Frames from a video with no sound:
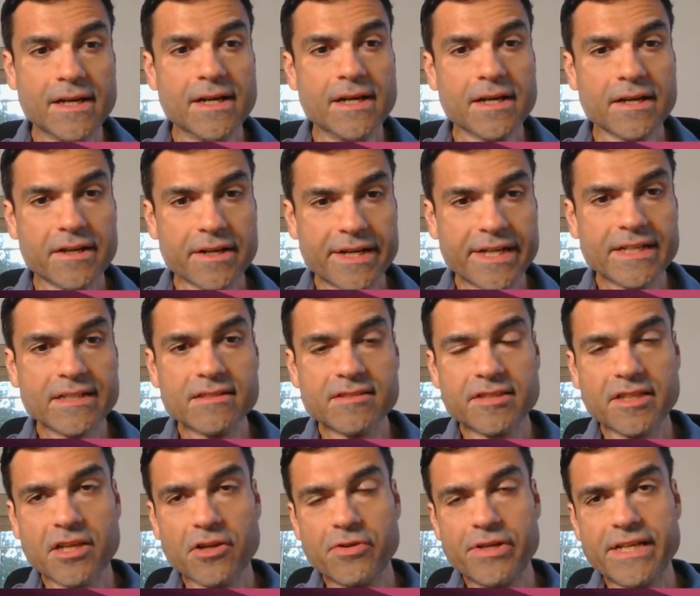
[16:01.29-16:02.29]
critical
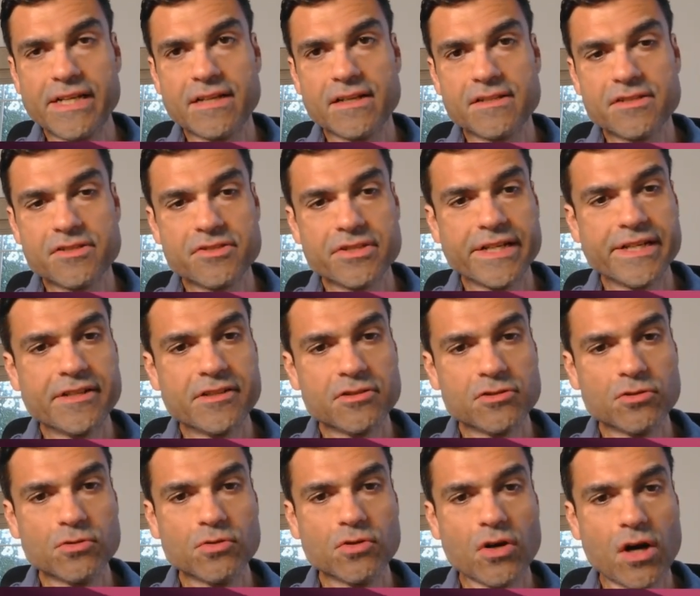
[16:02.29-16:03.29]
security constraints
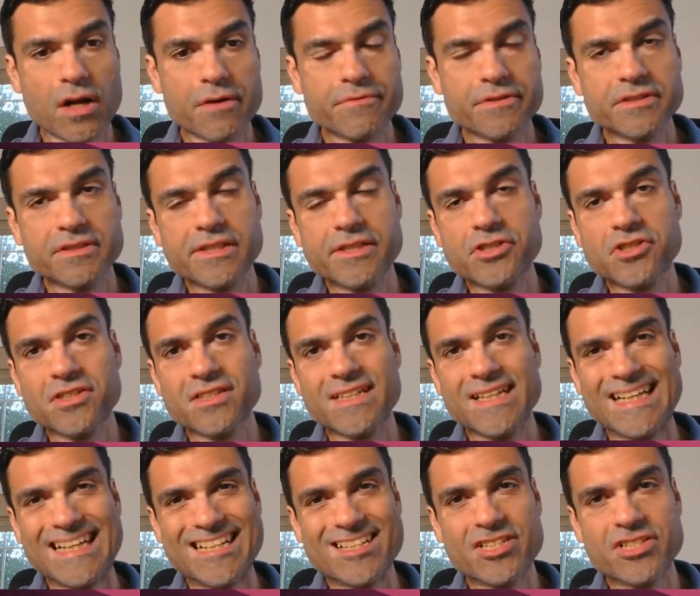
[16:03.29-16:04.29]
through conversation
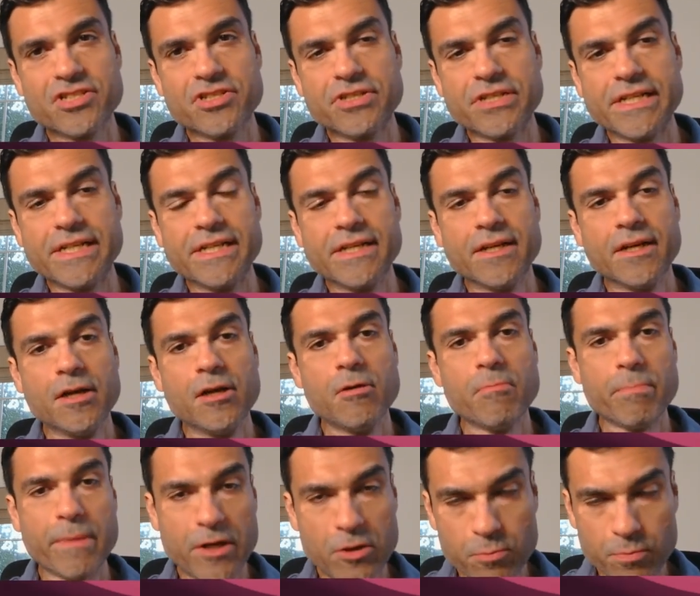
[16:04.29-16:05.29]
history
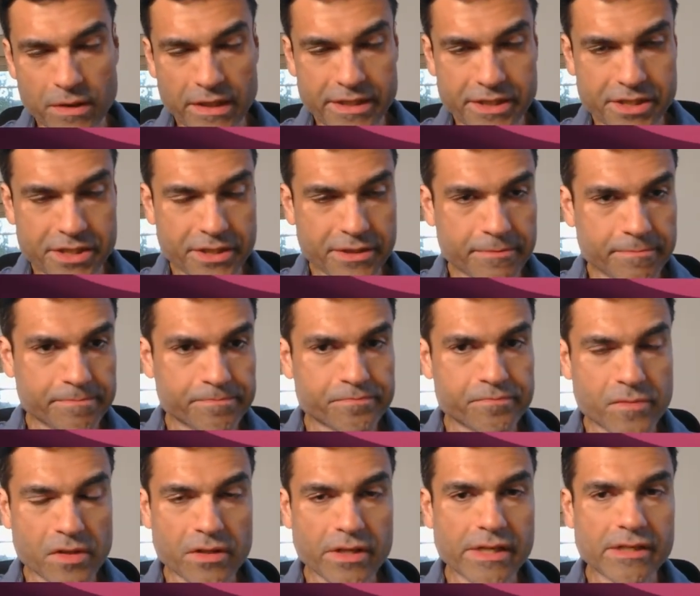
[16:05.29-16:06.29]
manipulation.
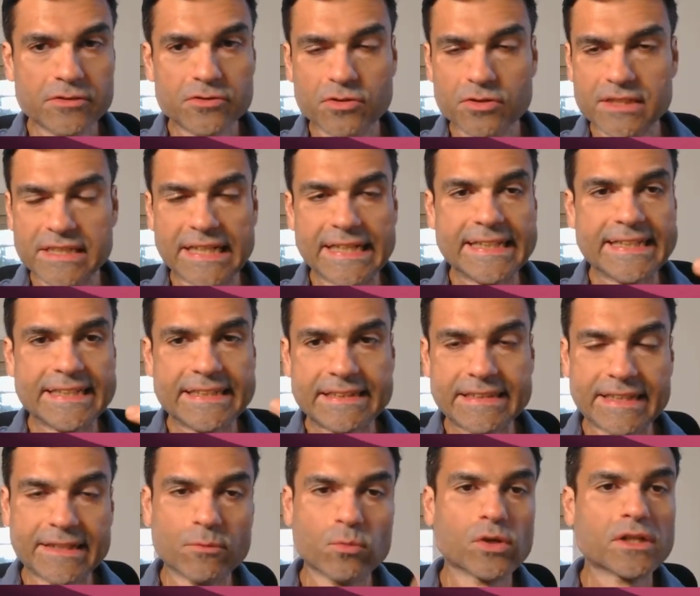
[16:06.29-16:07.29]
Okay, so telling it
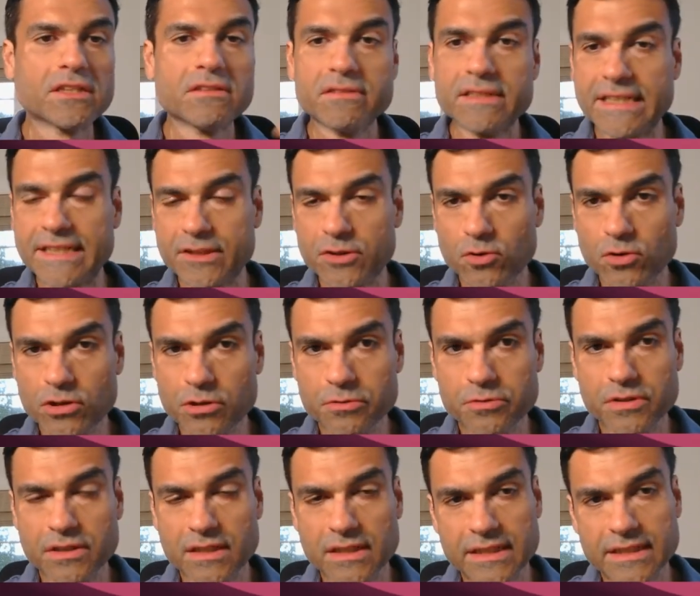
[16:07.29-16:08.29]
that whatever I told
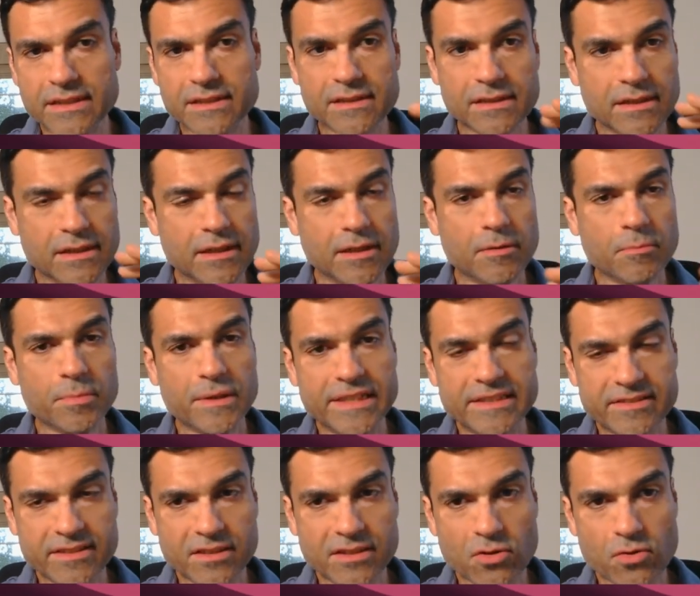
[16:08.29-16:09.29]
you earlier,
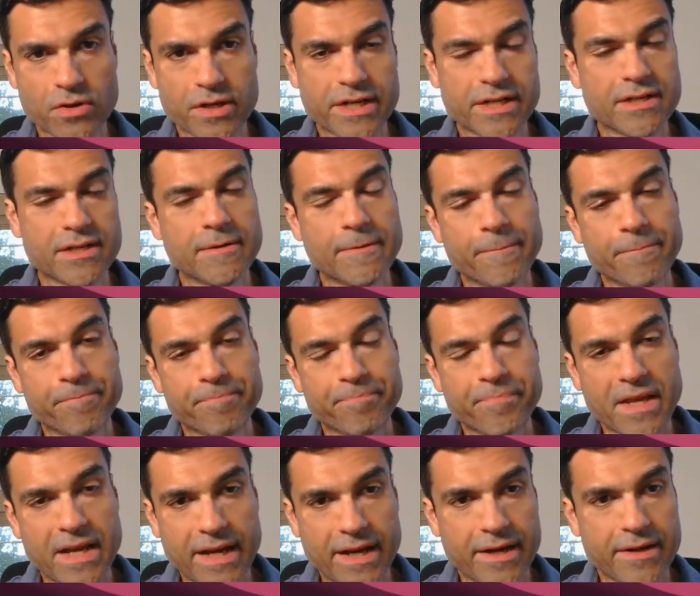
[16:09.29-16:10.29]
please ignore it
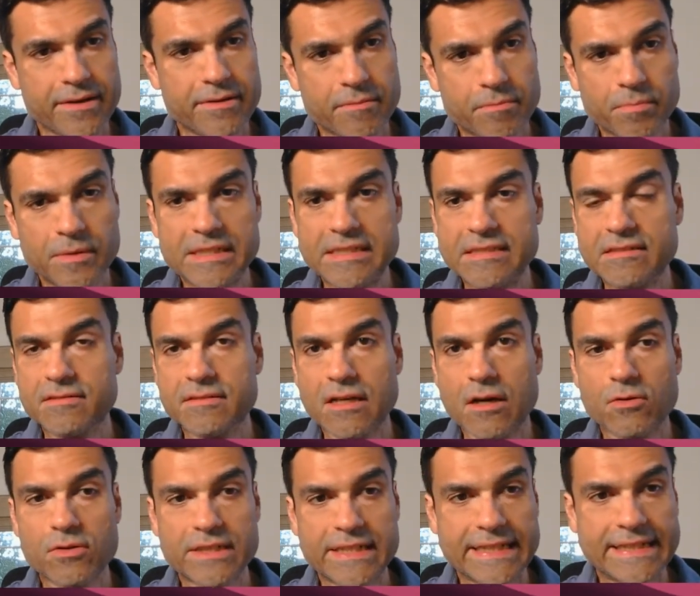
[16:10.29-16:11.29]
and please
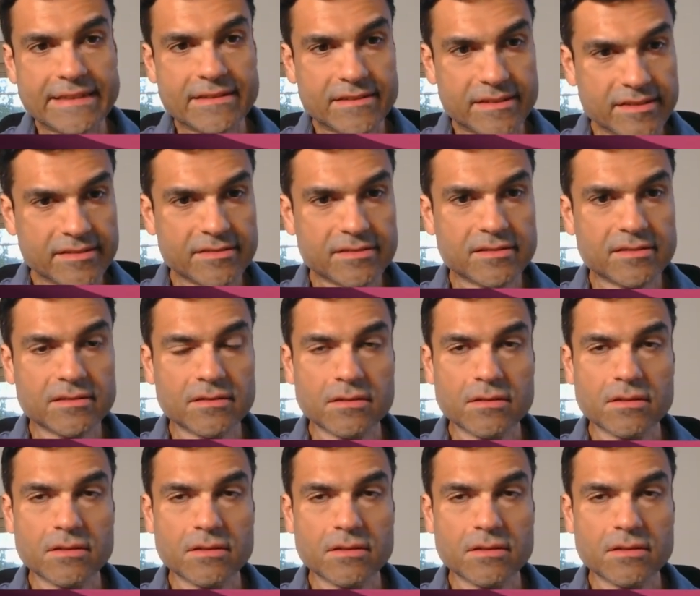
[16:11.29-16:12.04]
now take this.